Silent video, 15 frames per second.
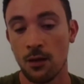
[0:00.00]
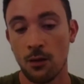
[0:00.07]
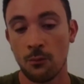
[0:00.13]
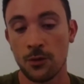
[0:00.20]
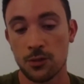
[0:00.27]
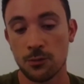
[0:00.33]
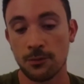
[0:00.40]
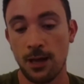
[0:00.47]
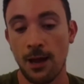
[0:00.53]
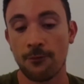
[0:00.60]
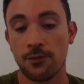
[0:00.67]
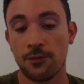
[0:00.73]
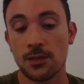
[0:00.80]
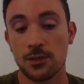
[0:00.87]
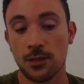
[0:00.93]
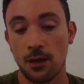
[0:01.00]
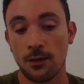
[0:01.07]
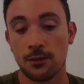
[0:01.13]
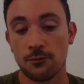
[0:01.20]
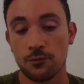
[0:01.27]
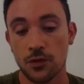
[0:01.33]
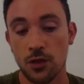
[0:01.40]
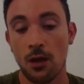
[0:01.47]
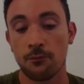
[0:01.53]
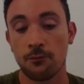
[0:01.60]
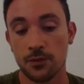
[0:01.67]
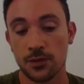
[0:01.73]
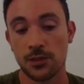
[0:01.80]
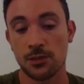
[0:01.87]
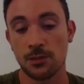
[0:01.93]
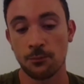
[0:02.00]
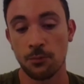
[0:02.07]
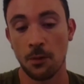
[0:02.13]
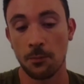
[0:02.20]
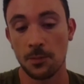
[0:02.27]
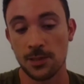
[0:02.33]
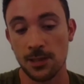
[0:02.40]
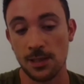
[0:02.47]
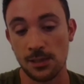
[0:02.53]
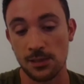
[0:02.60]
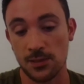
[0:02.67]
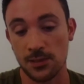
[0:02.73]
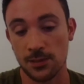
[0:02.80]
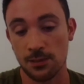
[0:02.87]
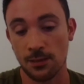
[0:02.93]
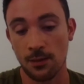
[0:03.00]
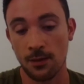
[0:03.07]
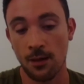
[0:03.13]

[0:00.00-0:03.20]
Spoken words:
which would have these kind of germ-resistant properties.